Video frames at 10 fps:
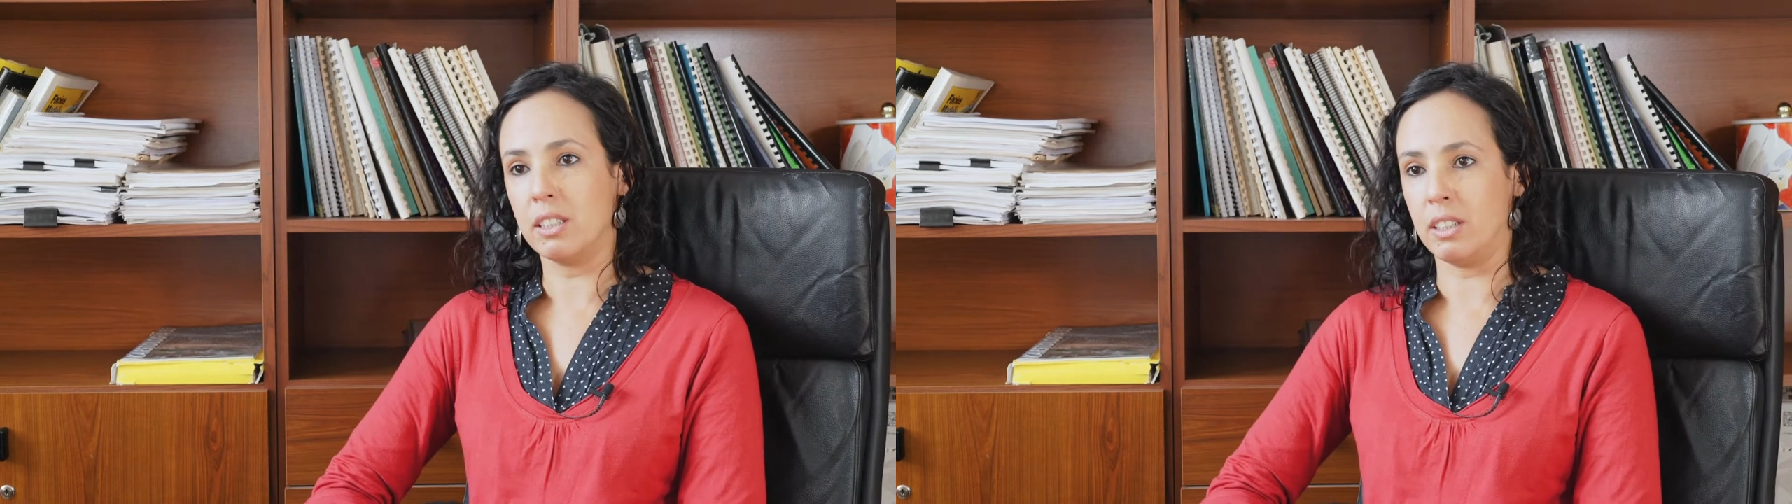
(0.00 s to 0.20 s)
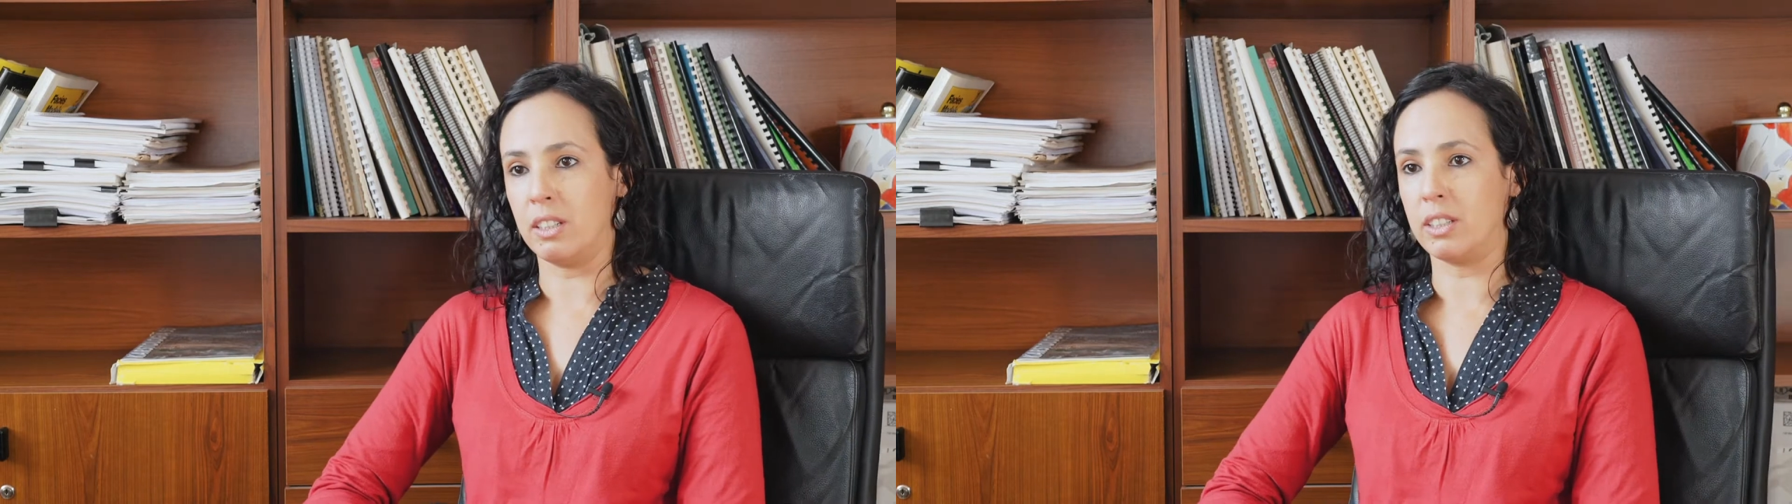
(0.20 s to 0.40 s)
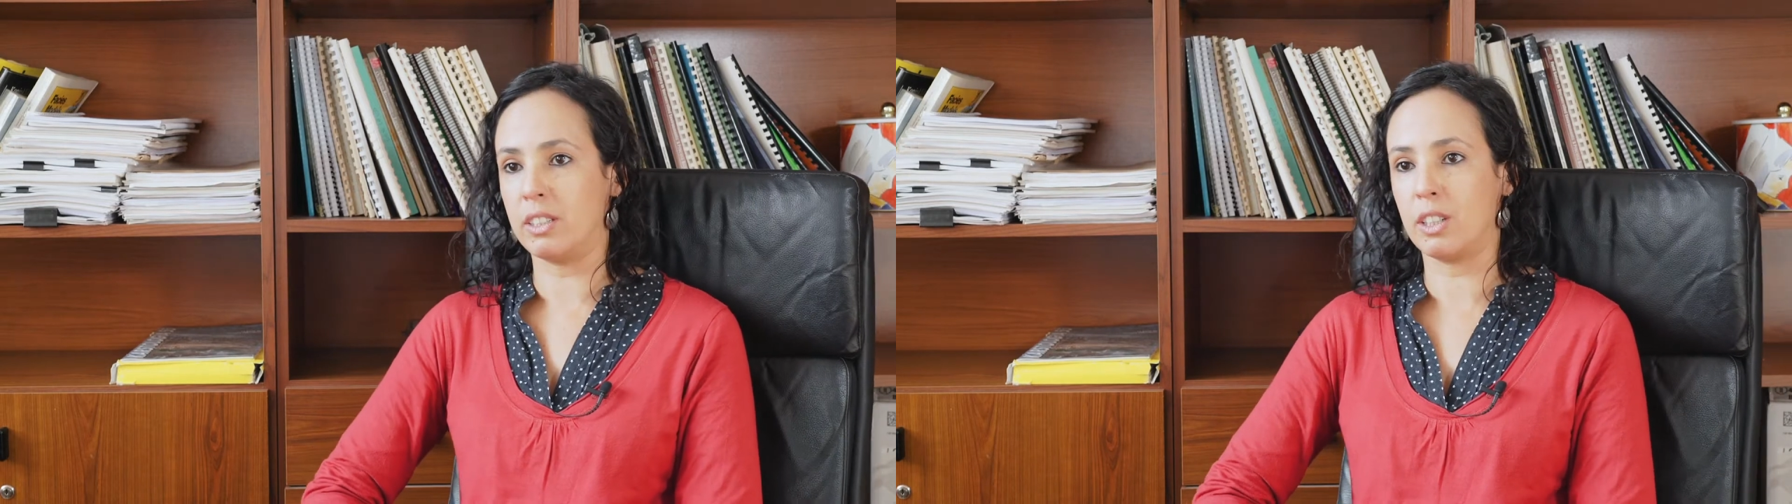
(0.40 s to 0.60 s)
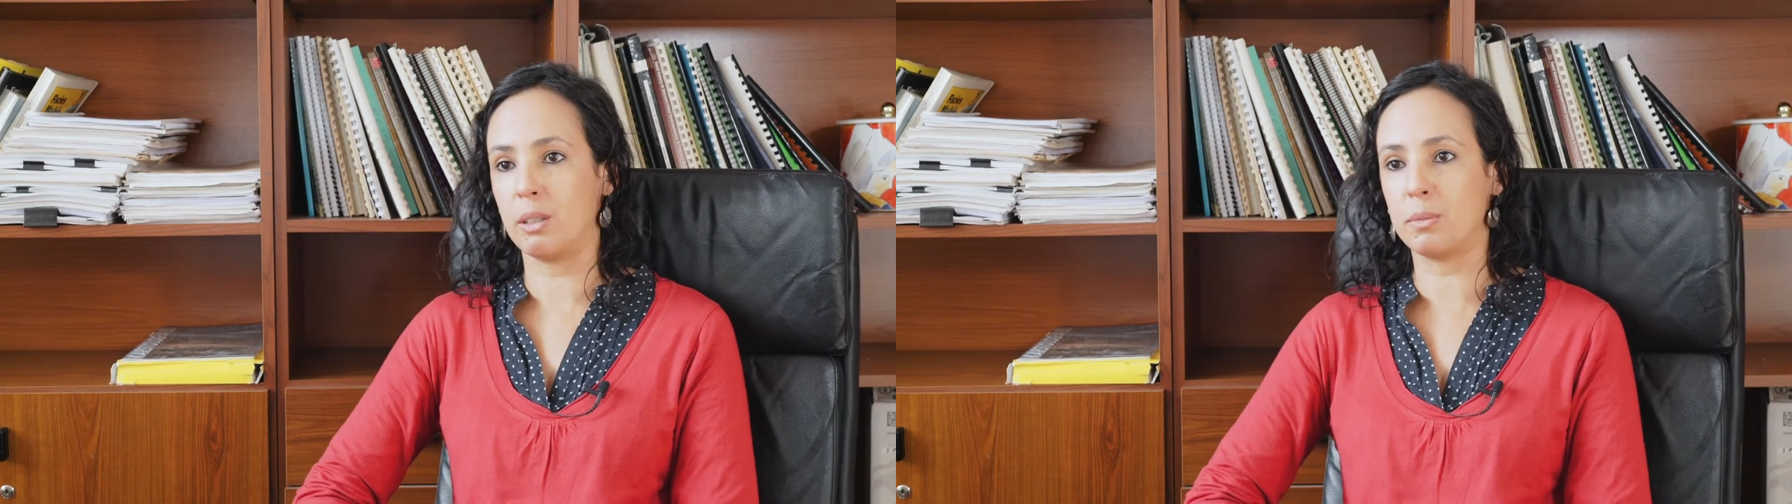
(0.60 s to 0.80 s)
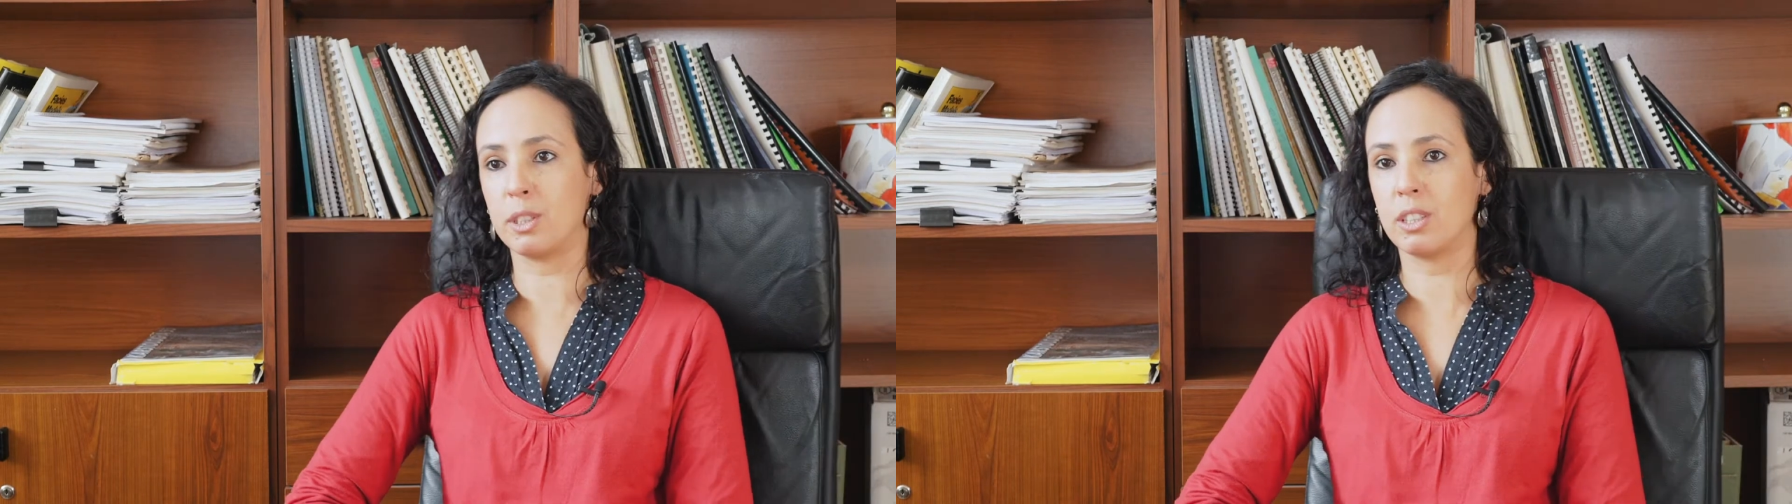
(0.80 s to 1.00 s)
uh, in
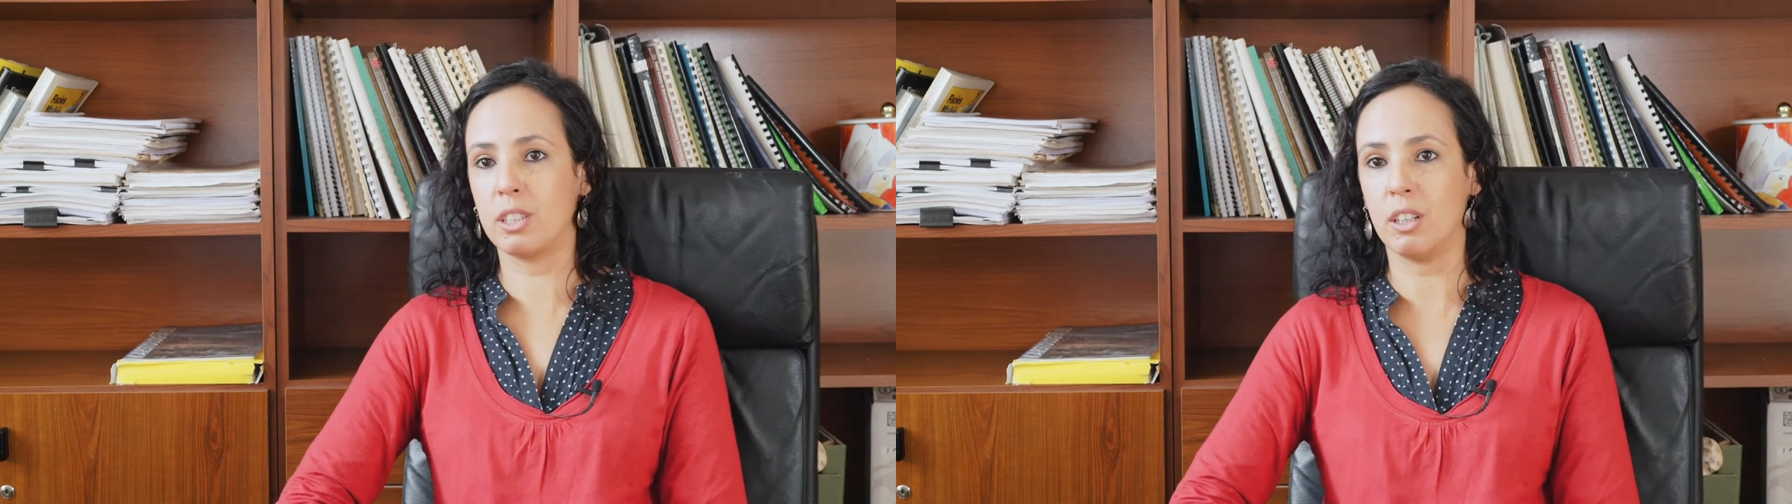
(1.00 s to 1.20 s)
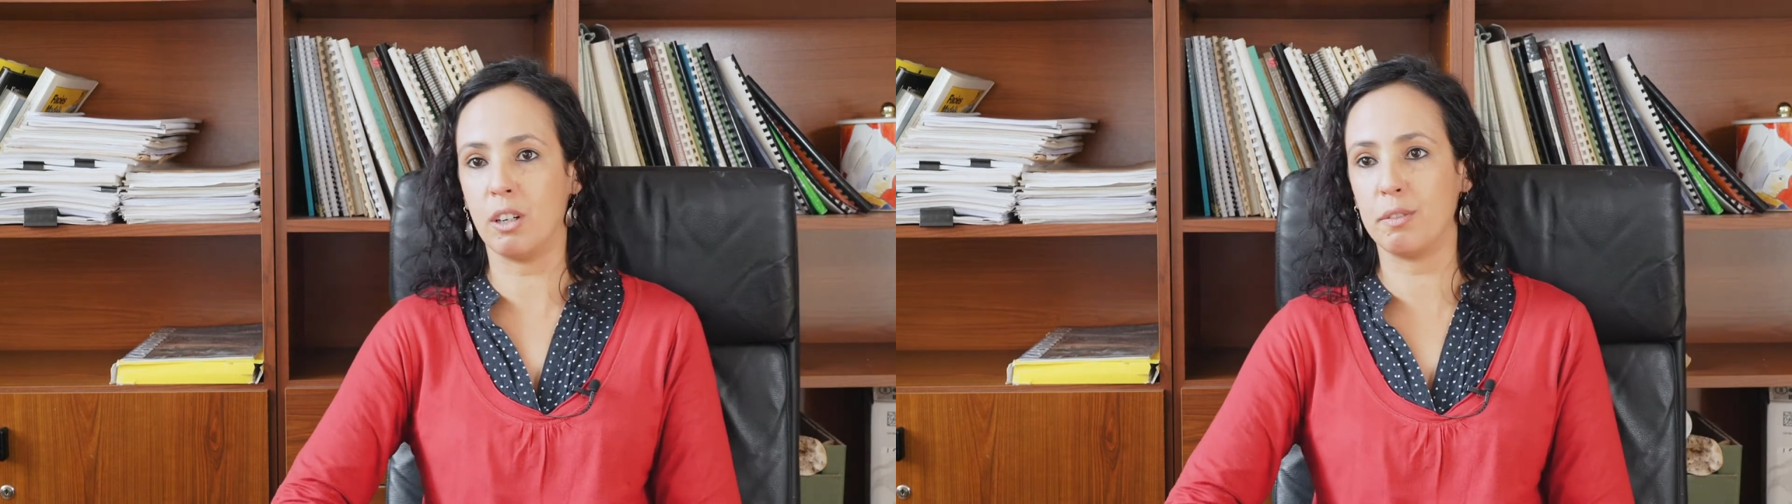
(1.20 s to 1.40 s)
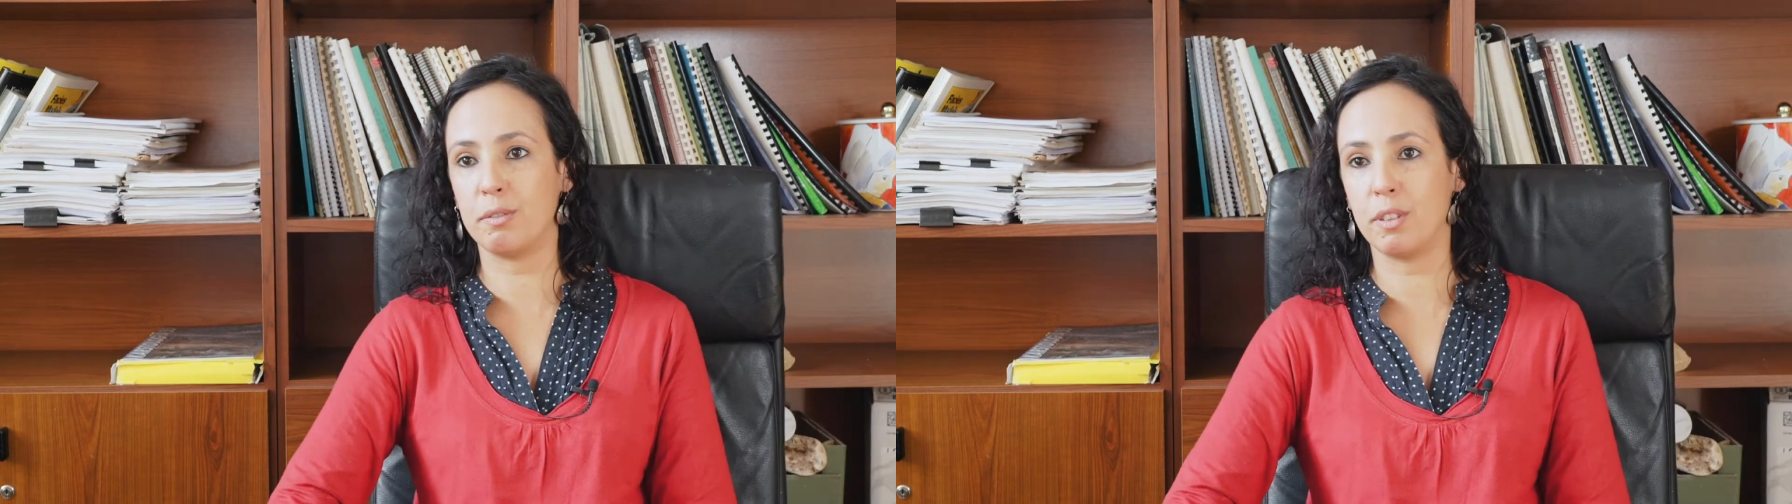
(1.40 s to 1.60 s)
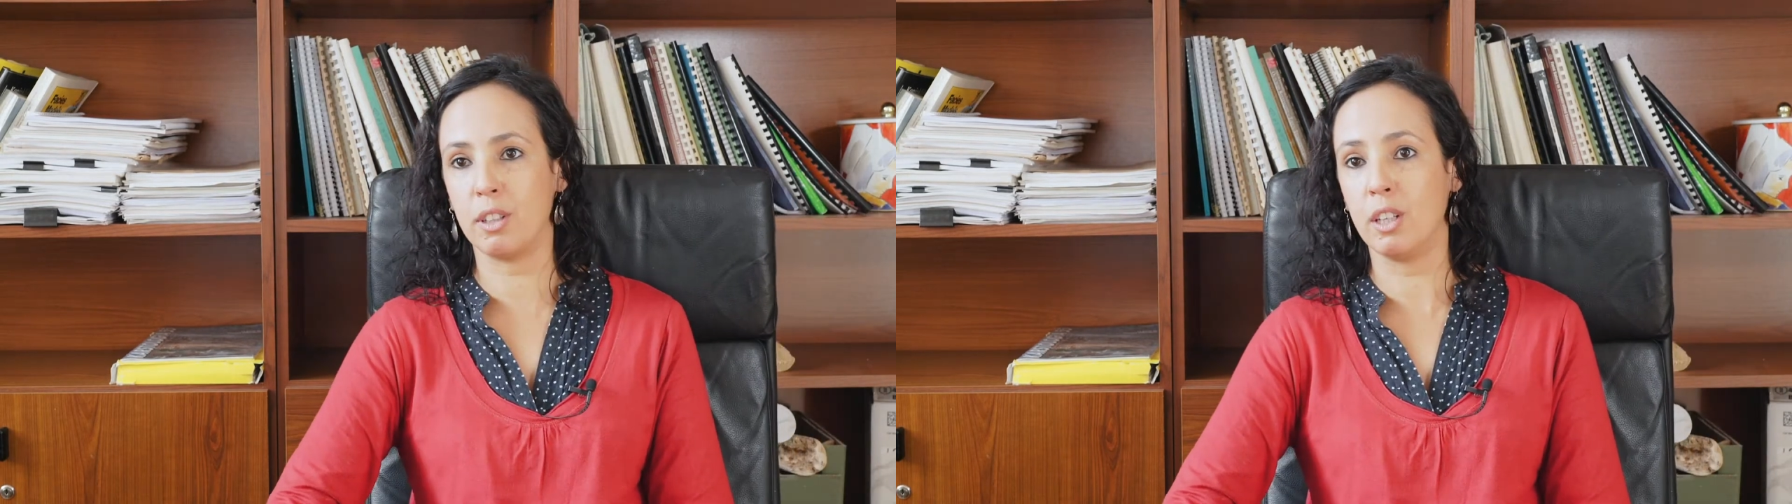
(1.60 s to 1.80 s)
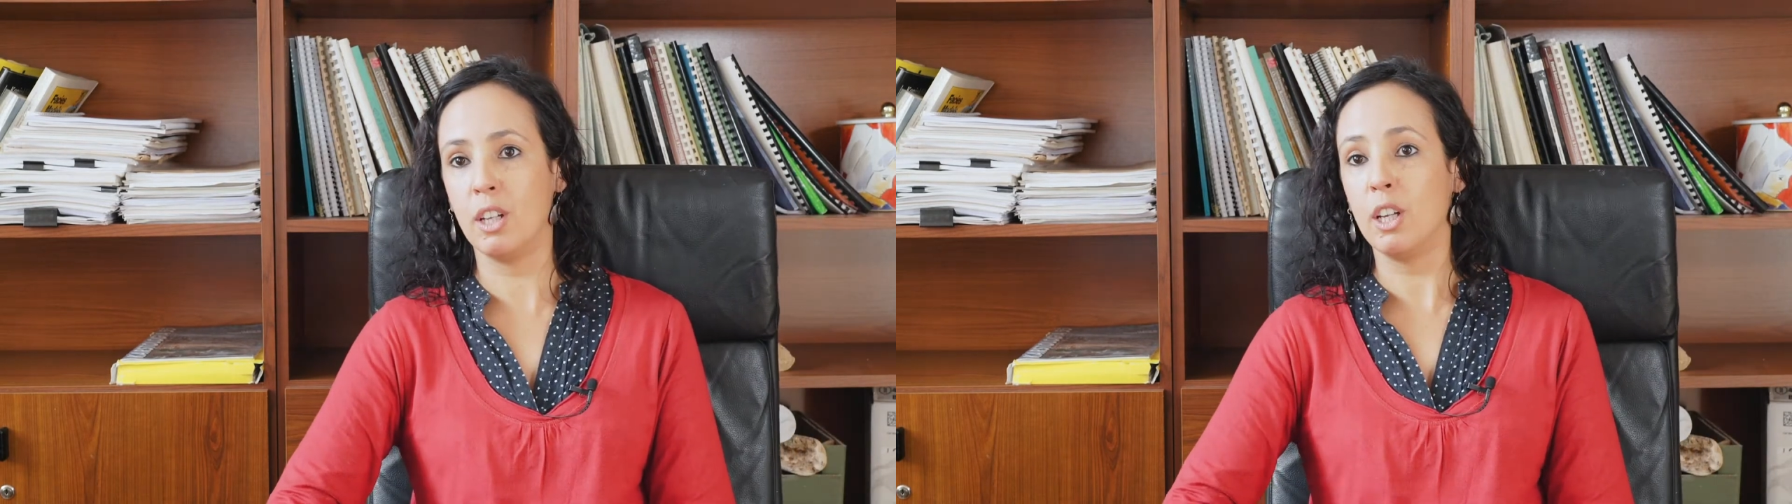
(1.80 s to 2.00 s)
terms of
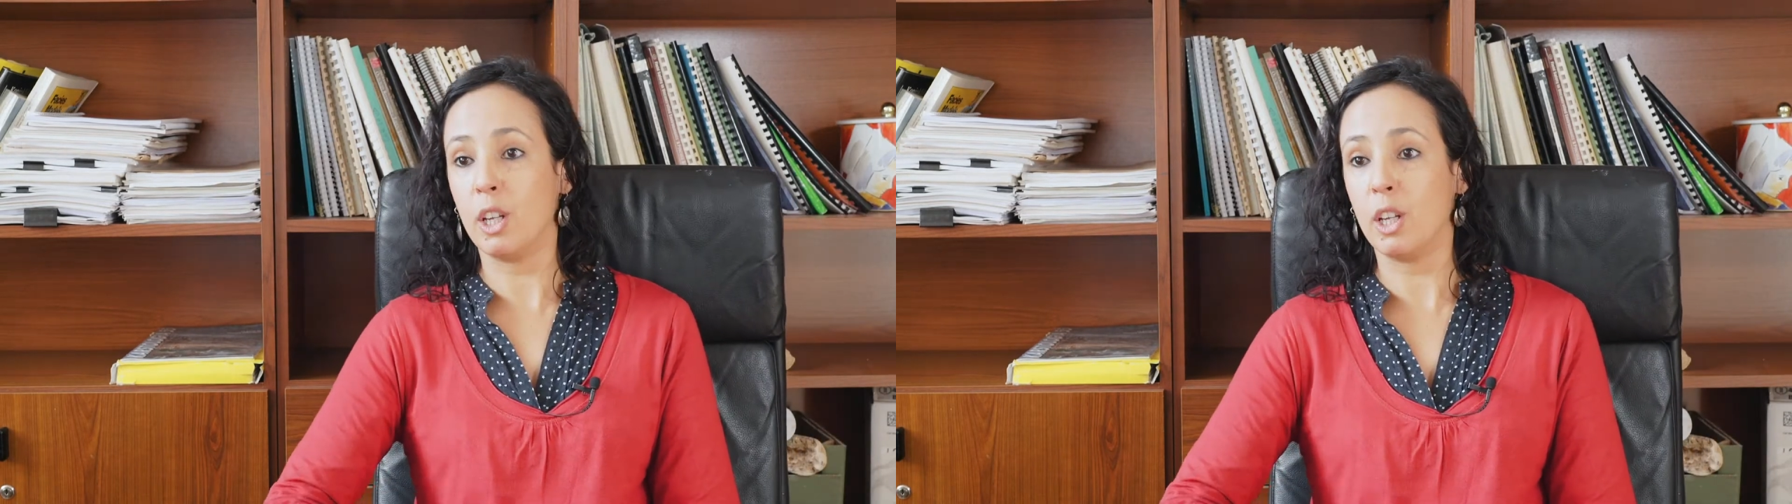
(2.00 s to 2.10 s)
uh,